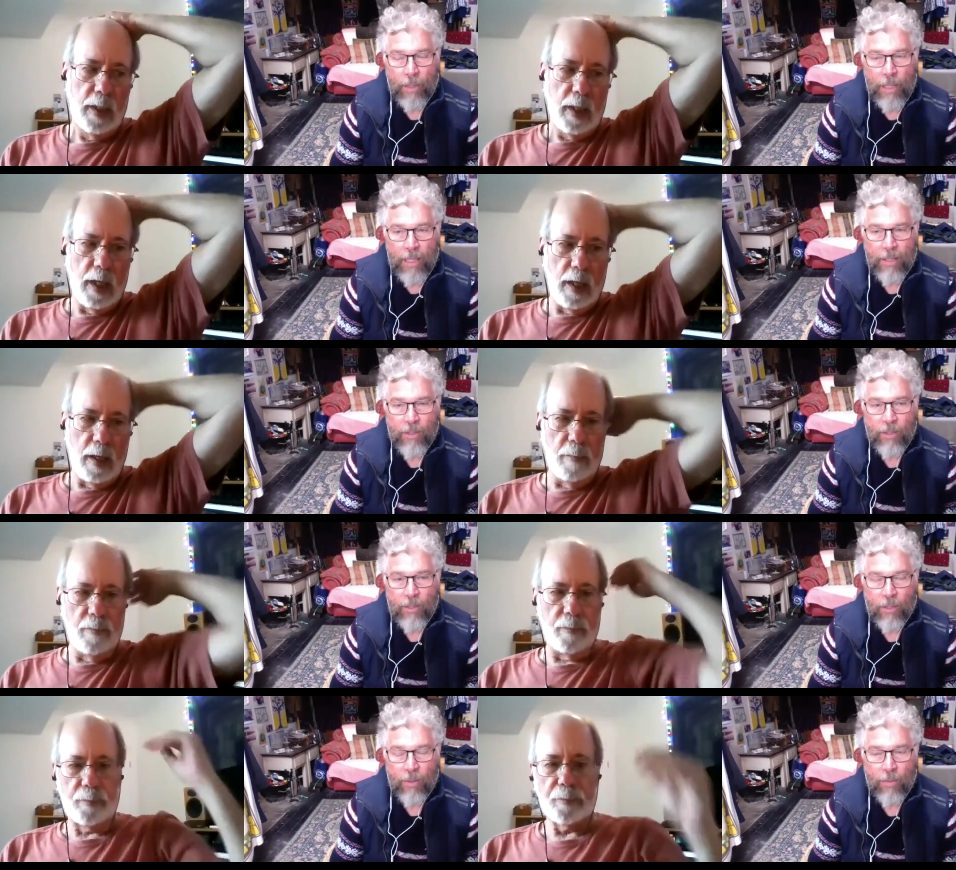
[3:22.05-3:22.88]
Speaker 1: Yes.
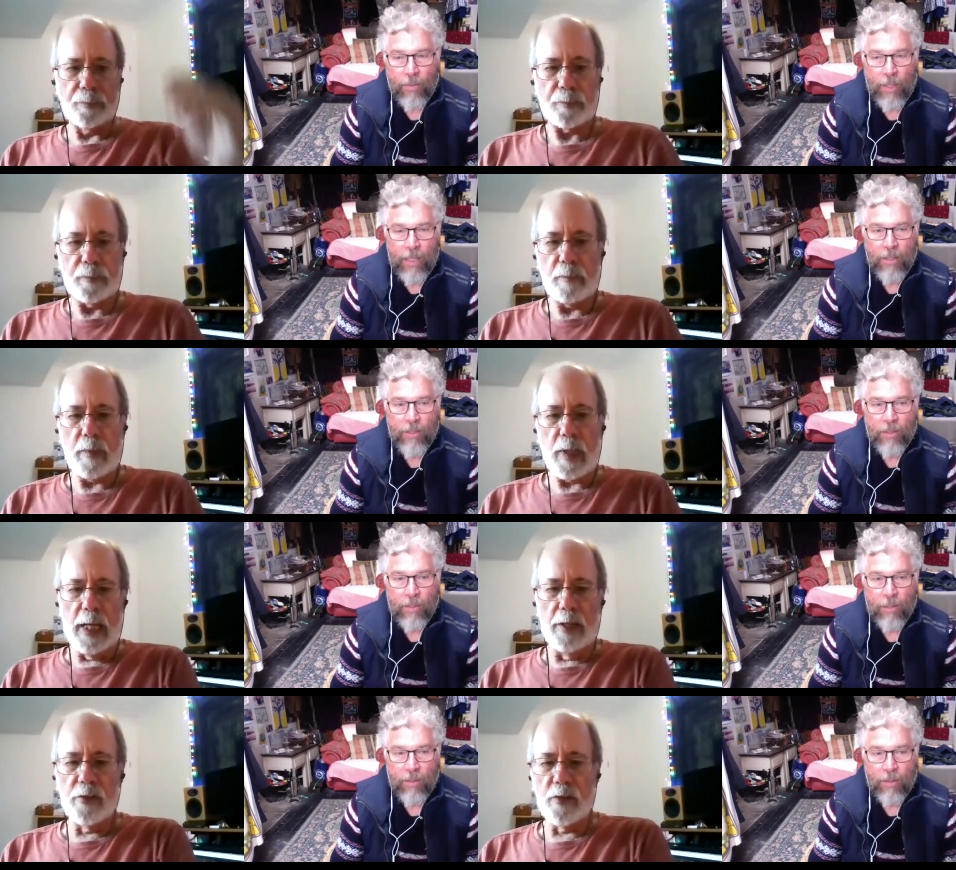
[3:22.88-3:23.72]
Um, yes.
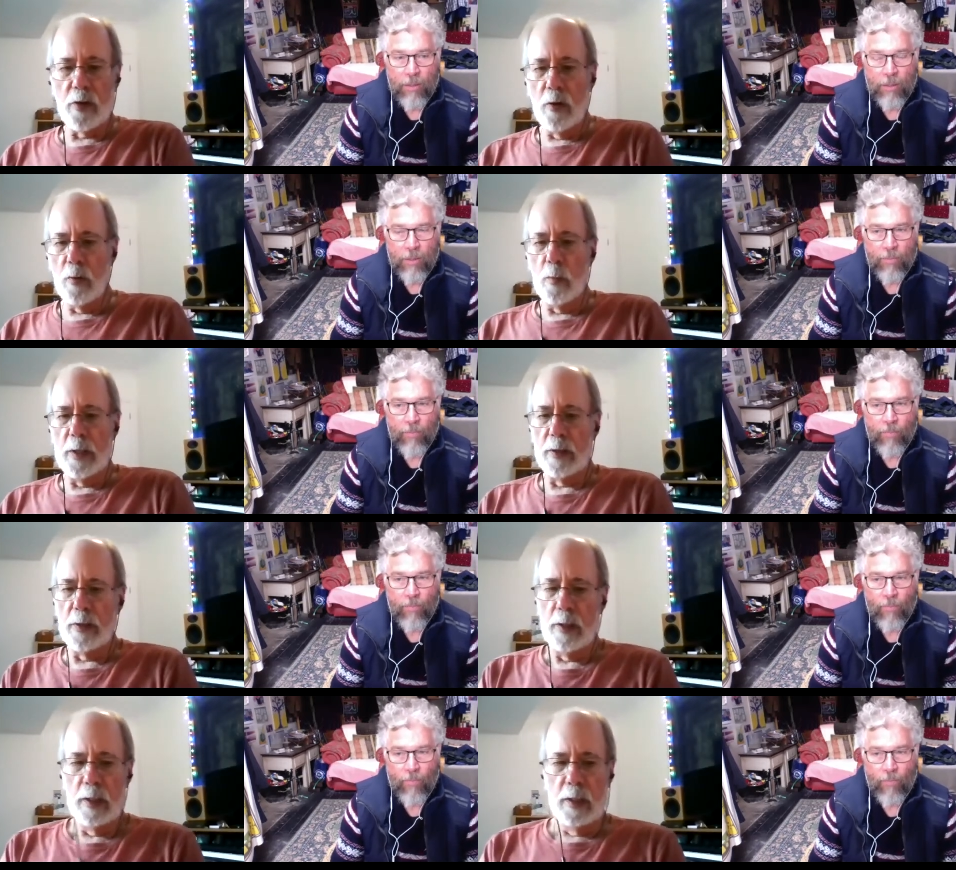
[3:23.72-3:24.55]
And so we're